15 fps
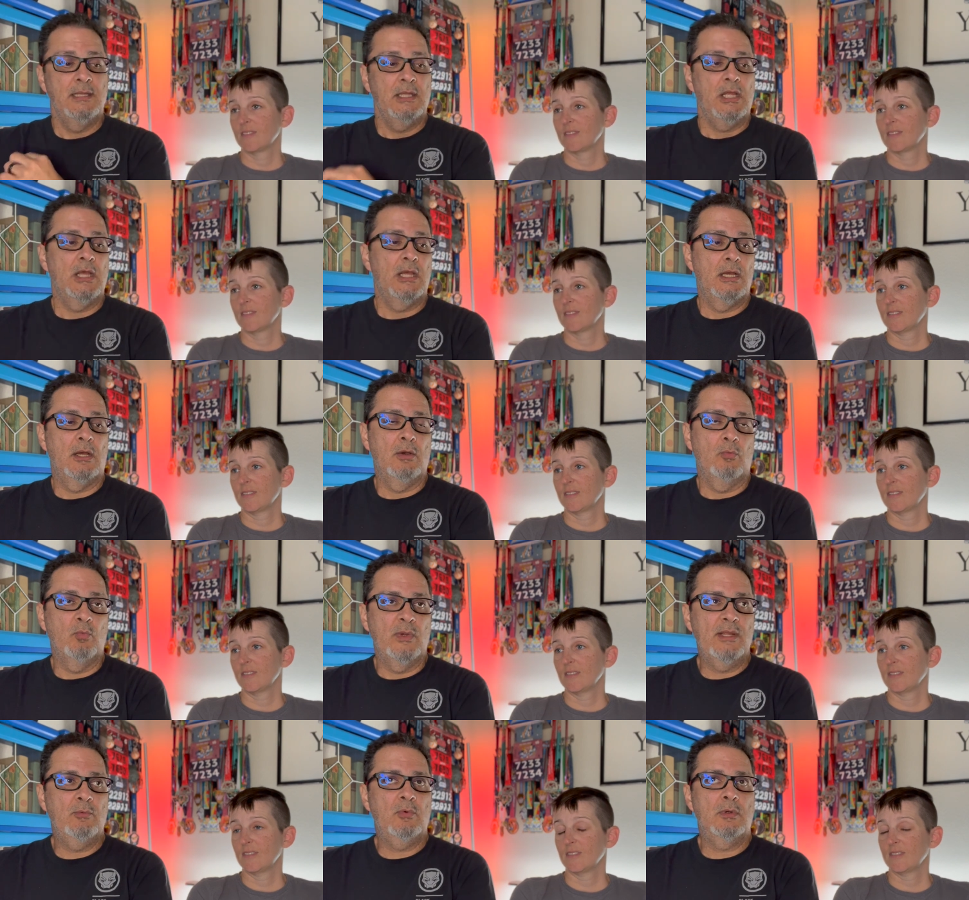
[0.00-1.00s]

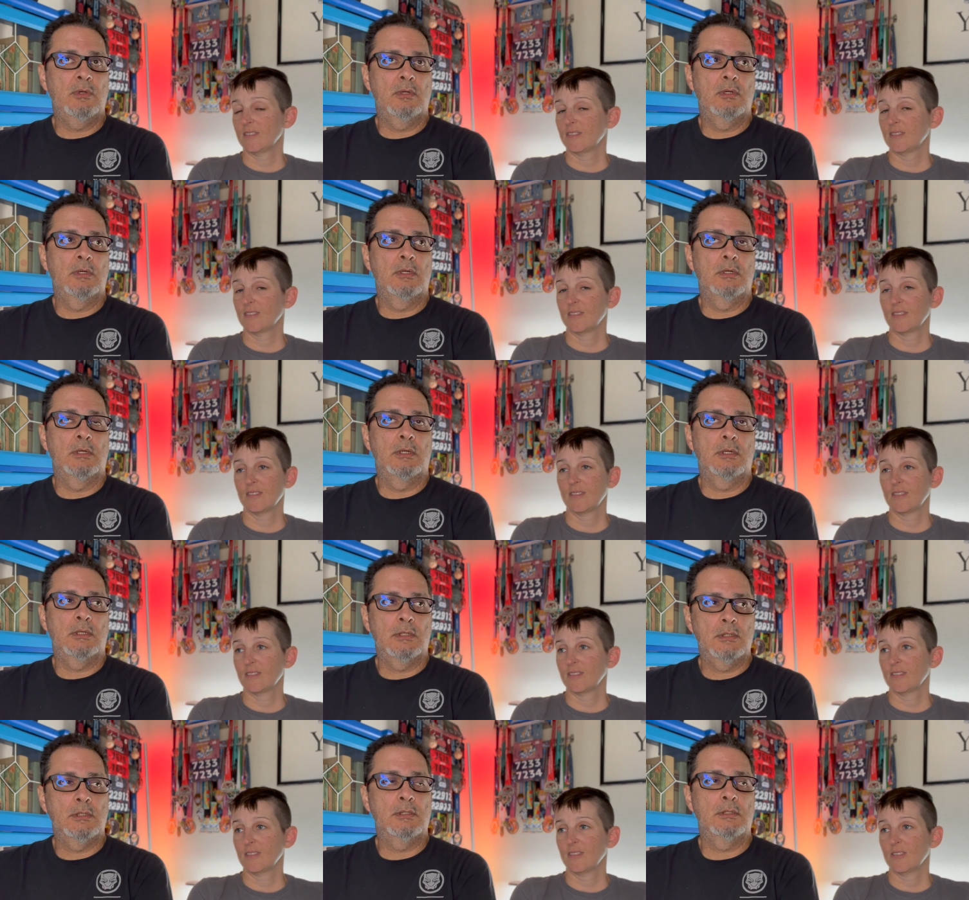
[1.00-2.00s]
Speaker 1: We were
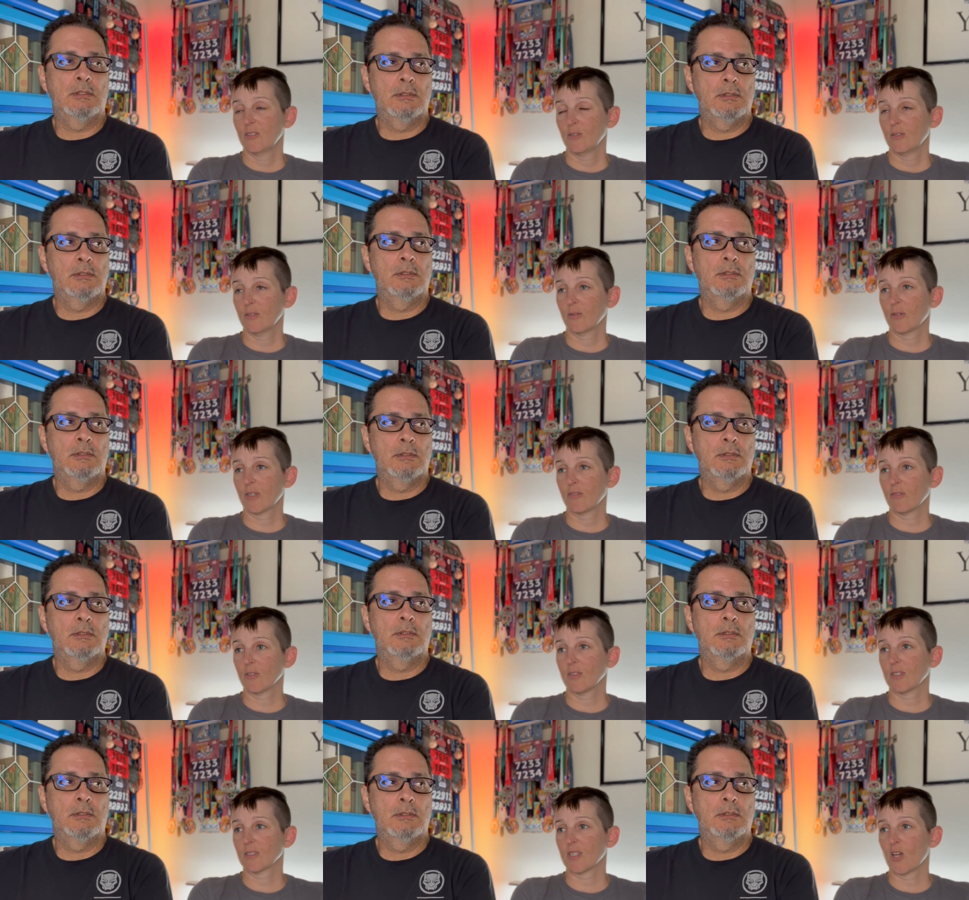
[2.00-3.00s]
Speaker 2: working for
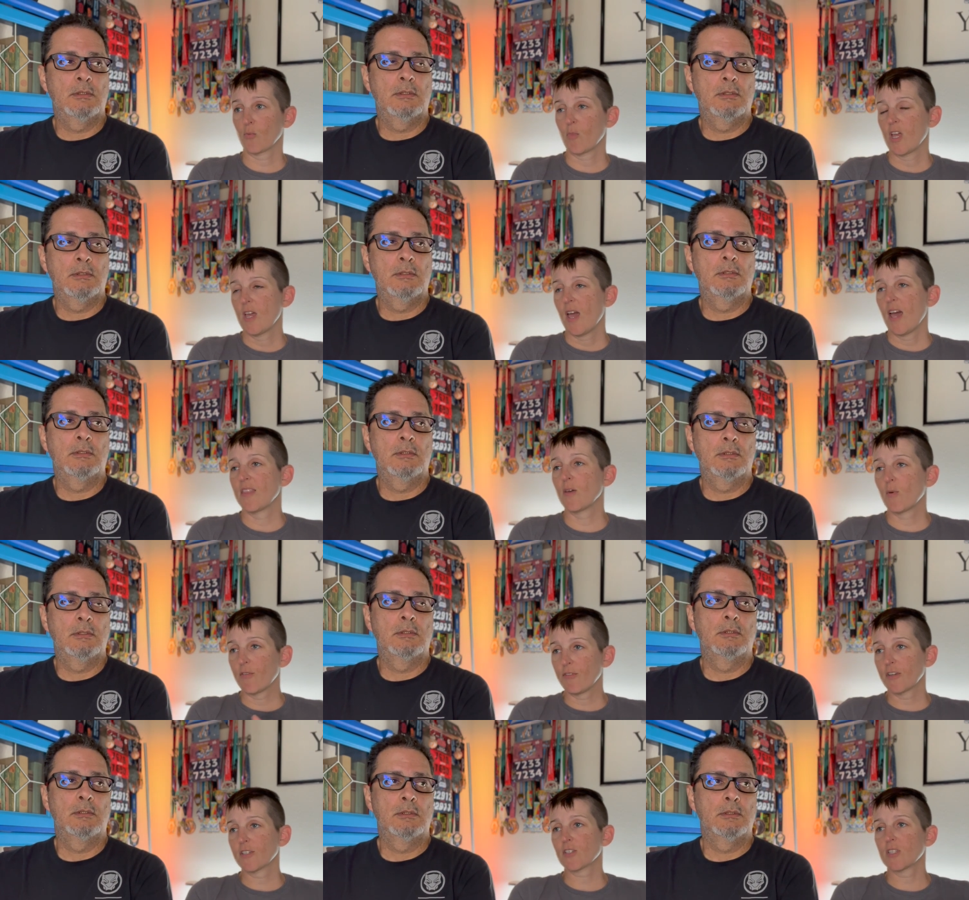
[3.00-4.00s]
a long time. And then we
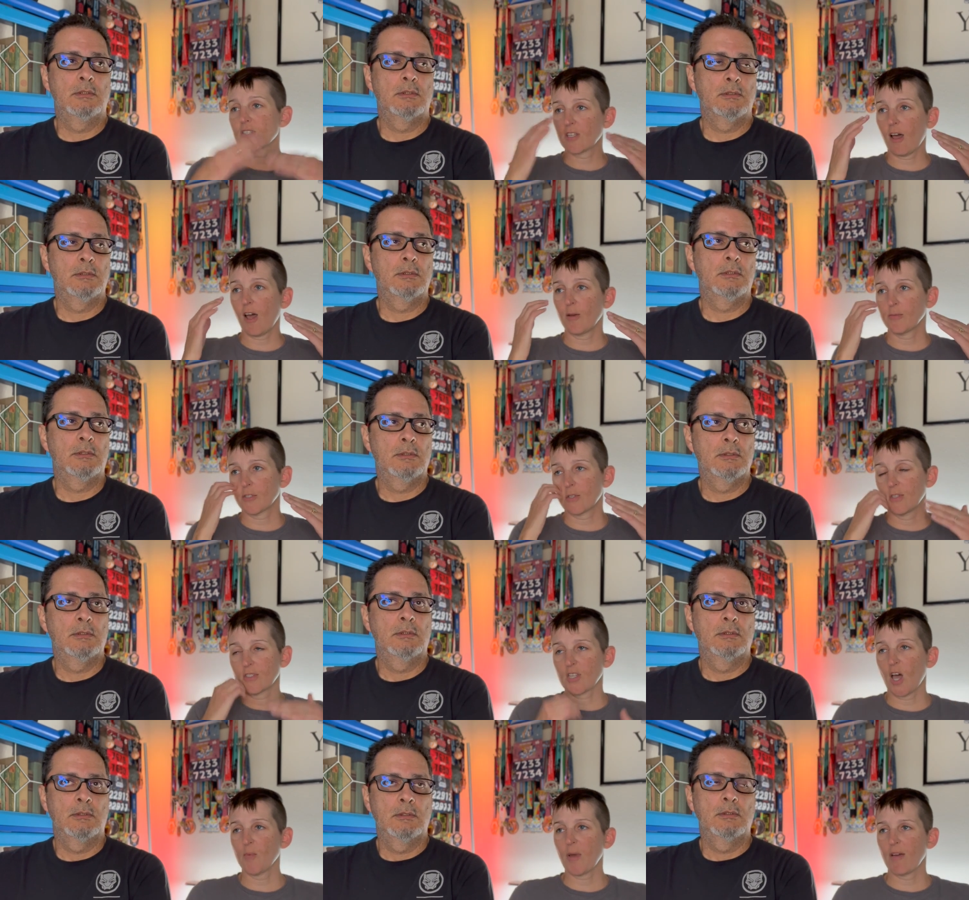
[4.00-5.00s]
finished the top. So the
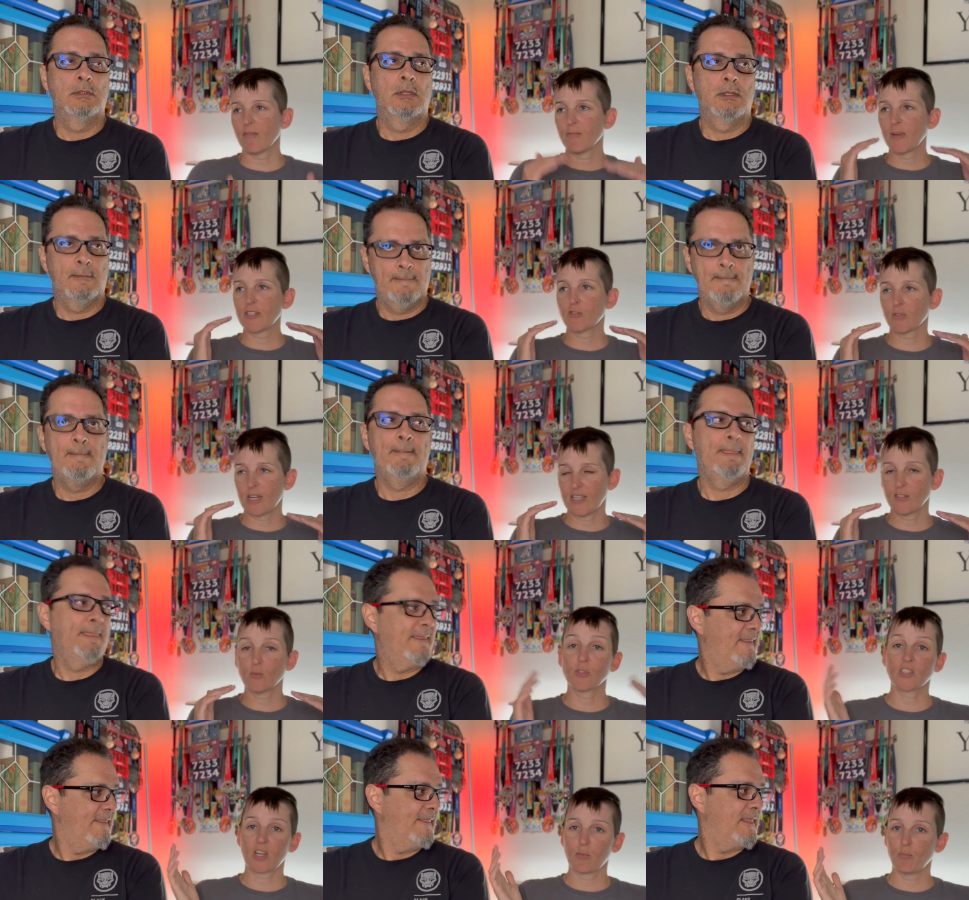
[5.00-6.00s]
top half of my dress,
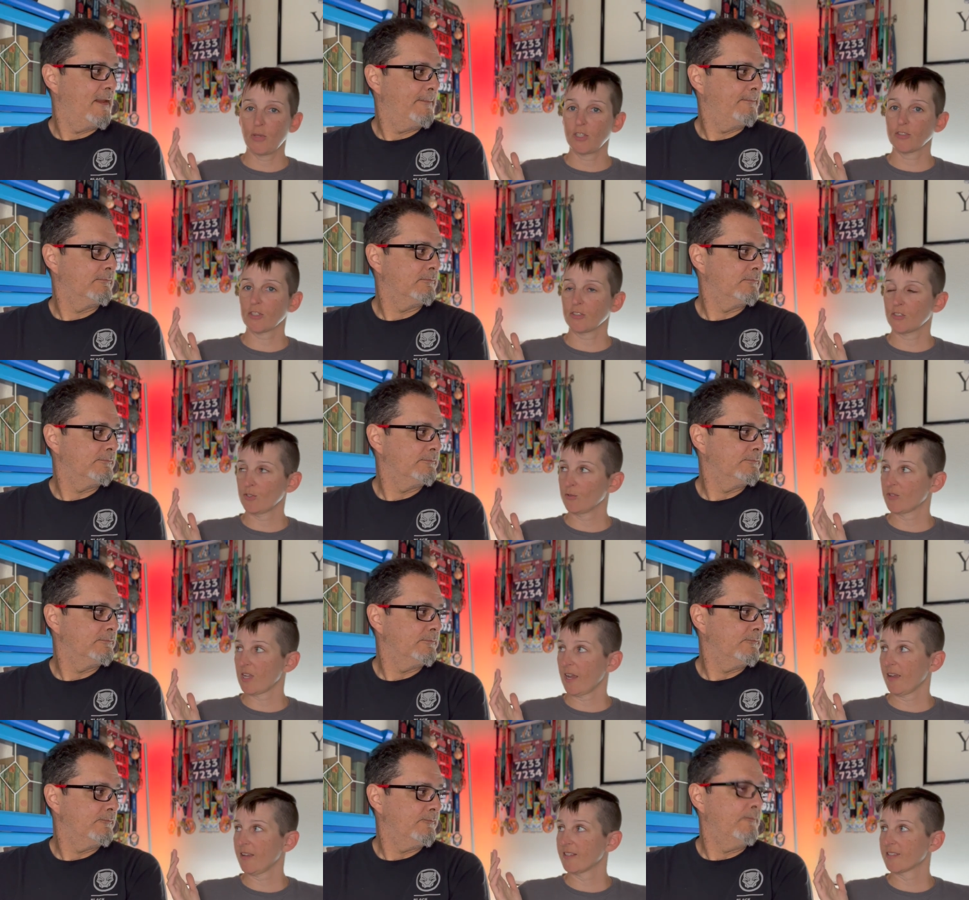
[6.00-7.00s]
which I built on
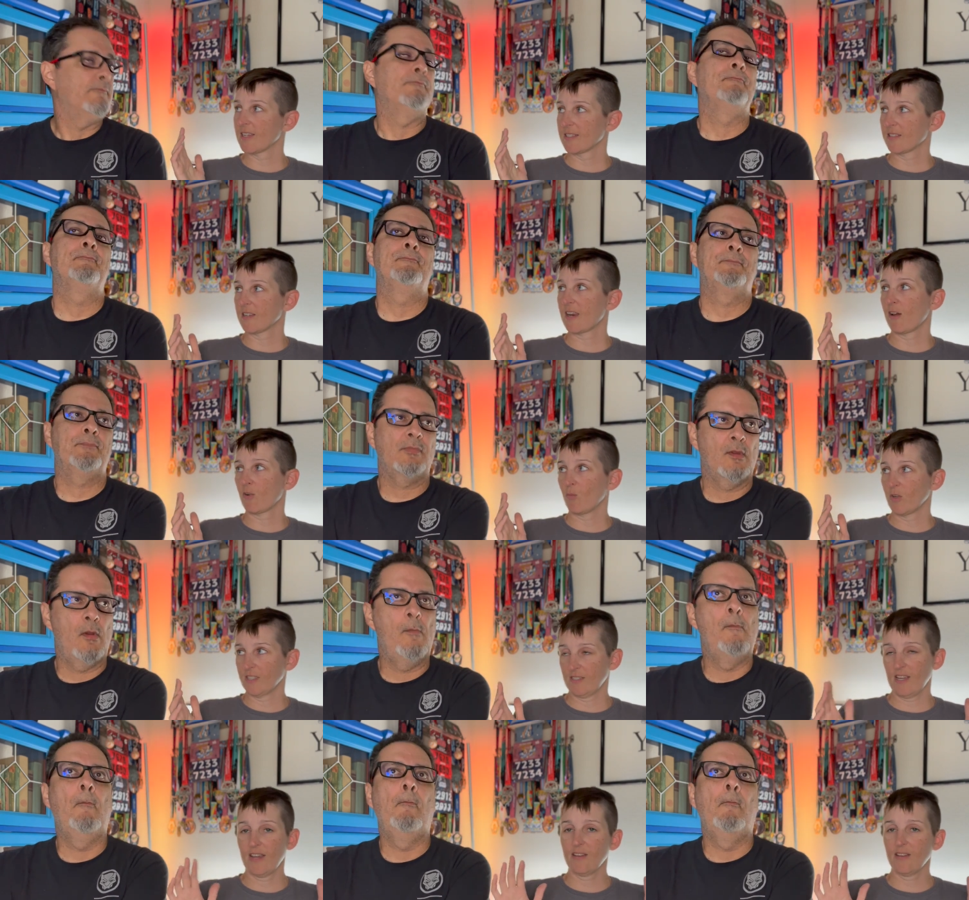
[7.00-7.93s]
Tuesday and tested out on Wednesday,